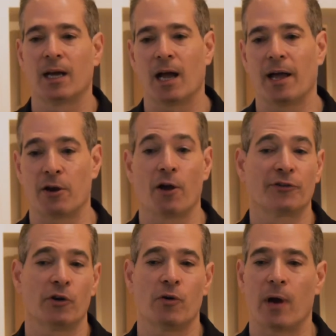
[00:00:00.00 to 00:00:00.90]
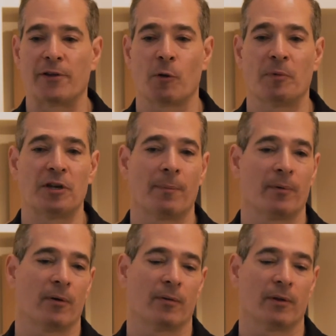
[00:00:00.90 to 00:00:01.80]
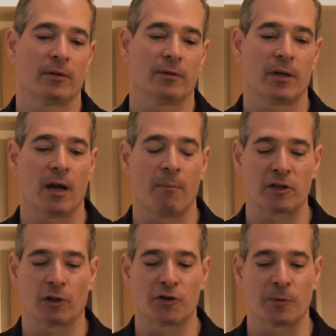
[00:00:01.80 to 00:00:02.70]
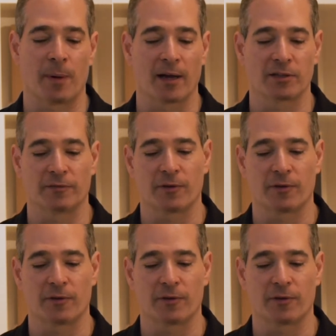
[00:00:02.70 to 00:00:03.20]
It also has opened up a much larger box of,